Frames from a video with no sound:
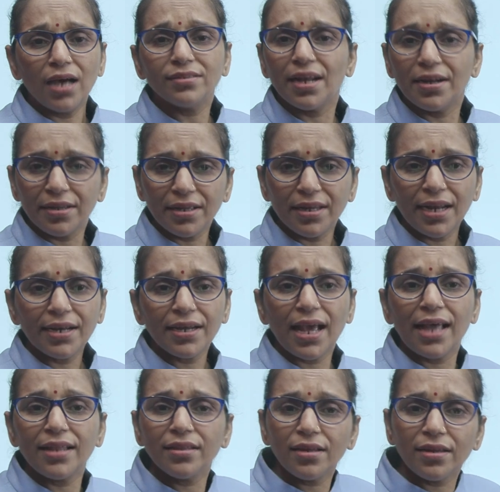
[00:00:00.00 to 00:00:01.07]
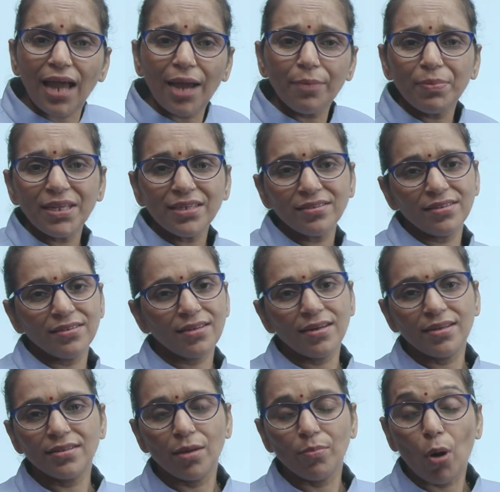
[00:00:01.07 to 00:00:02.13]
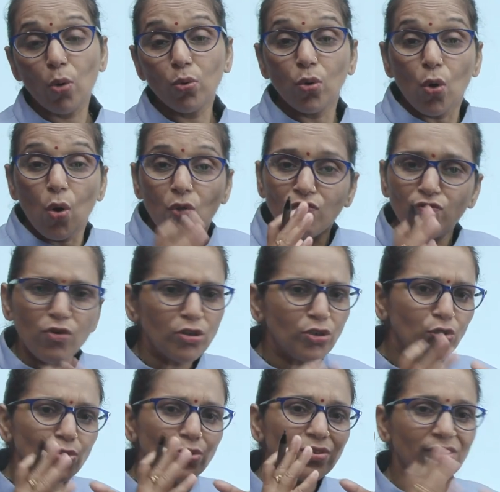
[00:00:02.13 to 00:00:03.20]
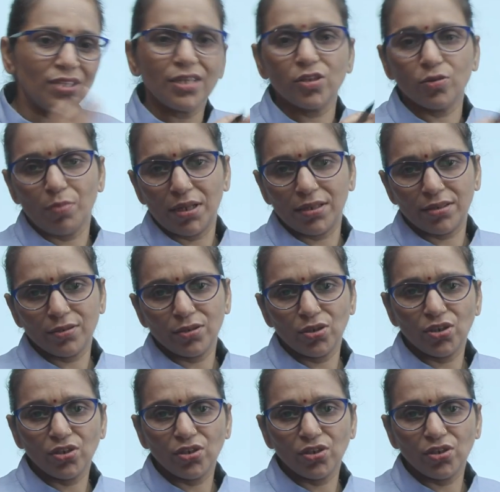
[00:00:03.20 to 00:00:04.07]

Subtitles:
centigrade, and the ripening season is about 4 to 6 months.